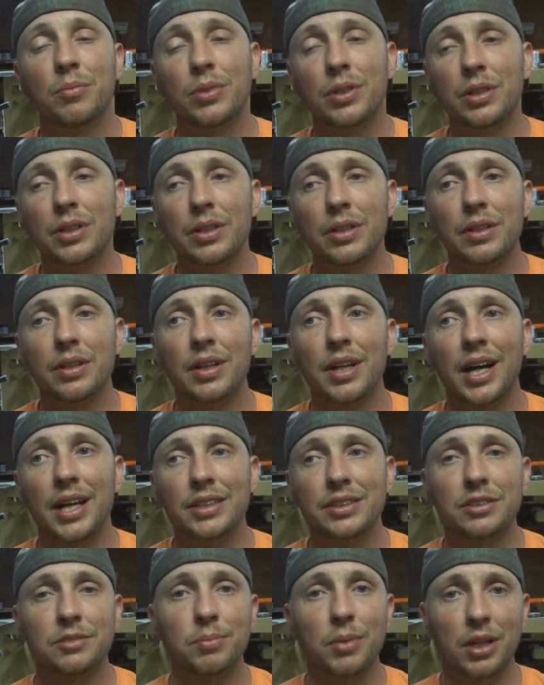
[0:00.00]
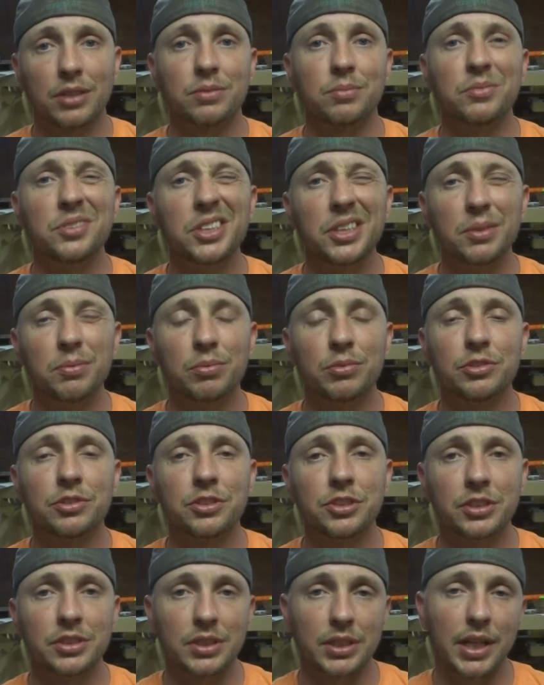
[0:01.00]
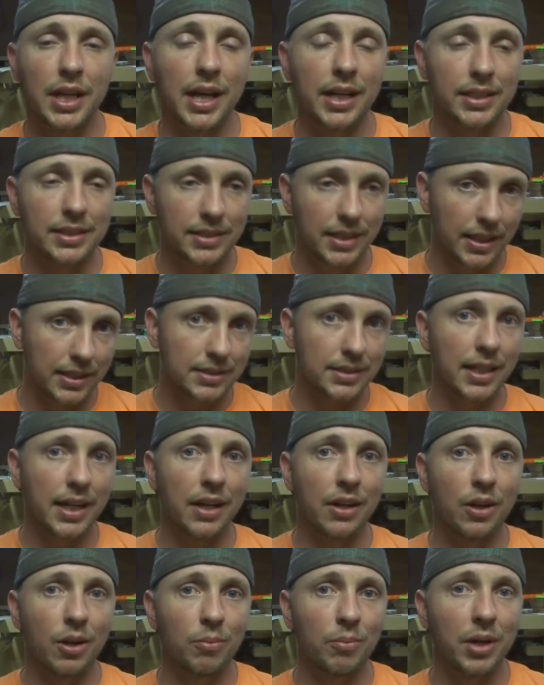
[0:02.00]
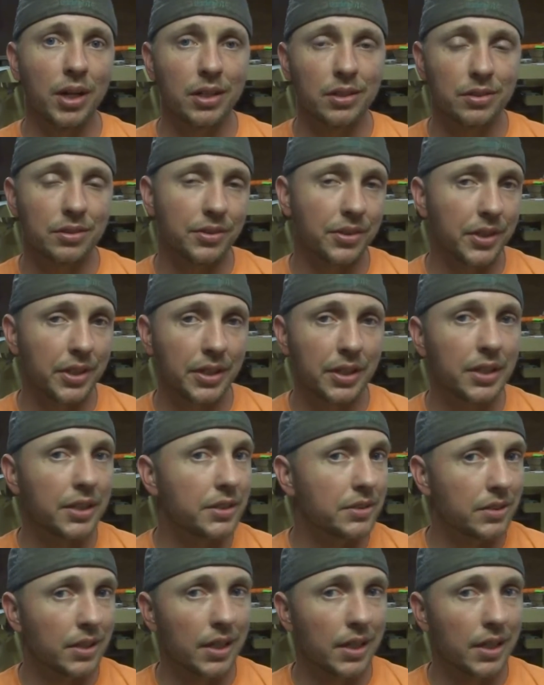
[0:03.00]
but I just bought some cheap ones just to kind of test out all my little theories and